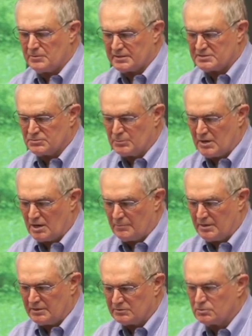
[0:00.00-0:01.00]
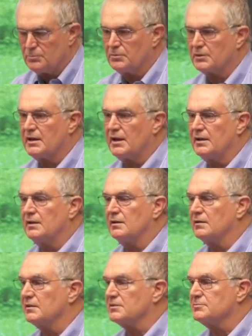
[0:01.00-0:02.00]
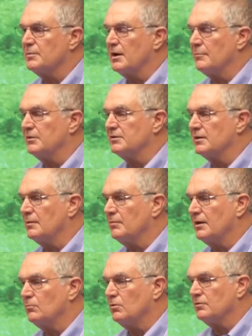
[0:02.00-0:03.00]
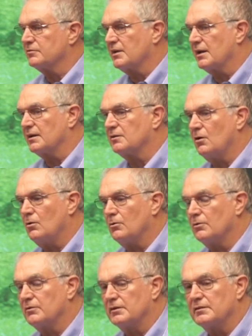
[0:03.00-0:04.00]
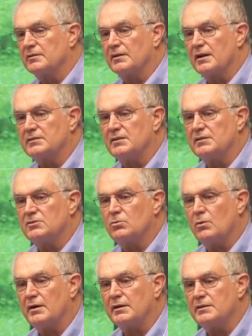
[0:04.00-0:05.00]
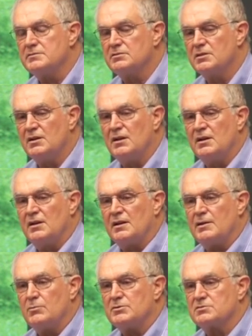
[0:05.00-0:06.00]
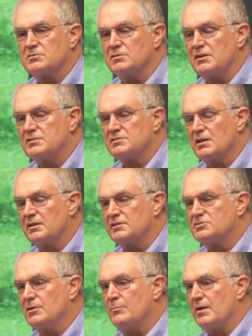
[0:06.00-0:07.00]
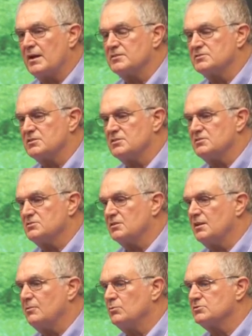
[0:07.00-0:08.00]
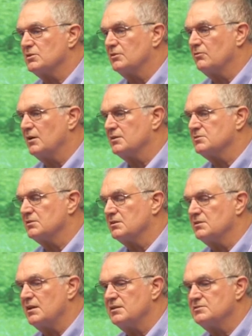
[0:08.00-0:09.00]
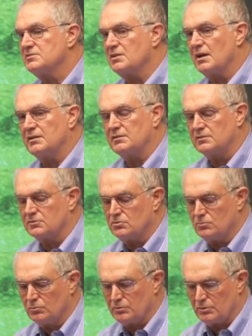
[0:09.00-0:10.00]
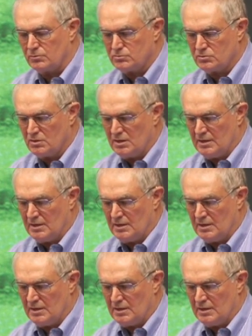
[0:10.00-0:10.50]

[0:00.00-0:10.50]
an experiment duplicating an experiment done by Wolfgang Kohler in the 1920s. He studied chimpanzees, and he was interested in insight and tool use.